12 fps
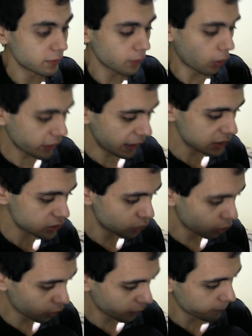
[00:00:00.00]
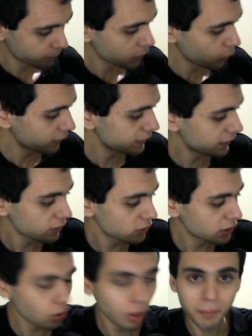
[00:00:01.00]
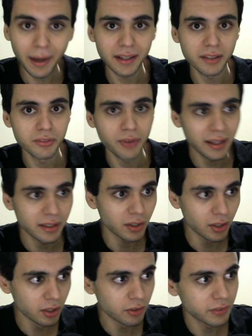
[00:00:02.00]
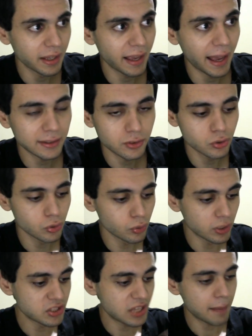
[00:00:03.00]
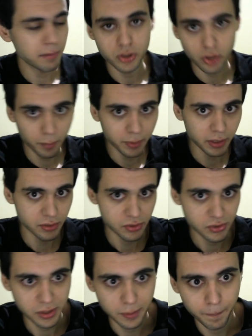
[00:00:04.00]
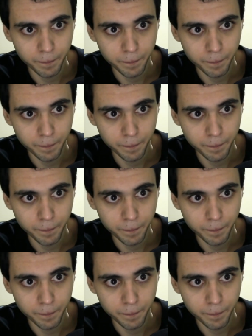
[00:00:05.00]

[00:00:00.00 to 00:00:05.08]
Okay, look, when the Combine invaded Earth, they had to establish dominancy.